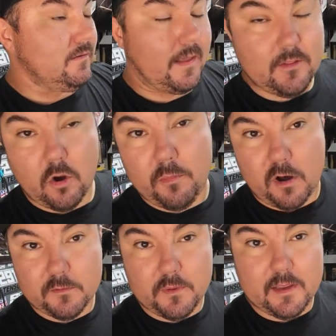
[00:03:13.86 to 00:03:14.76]
they
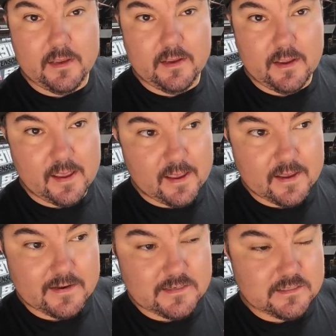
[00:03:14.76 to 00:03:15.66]
lowballed me,
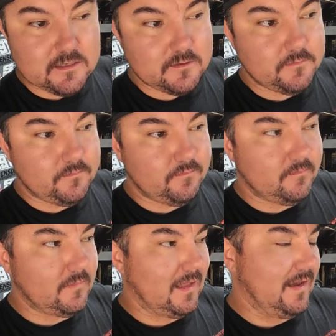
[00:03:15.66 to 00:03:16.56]
and
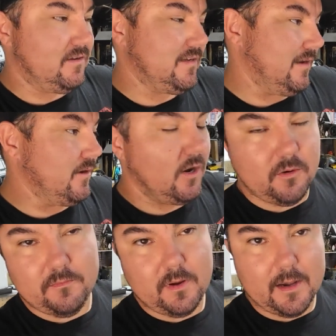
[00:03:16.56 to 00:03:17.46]
I was like,
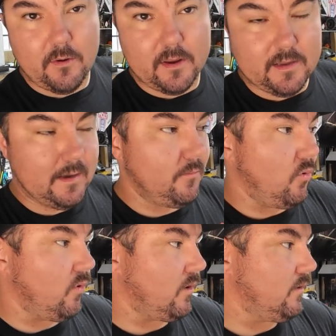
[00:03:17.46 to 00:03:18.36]
no, I know I can get
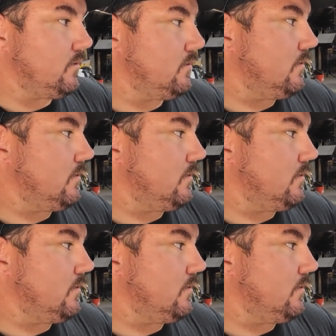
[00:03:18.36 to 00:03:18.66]
more.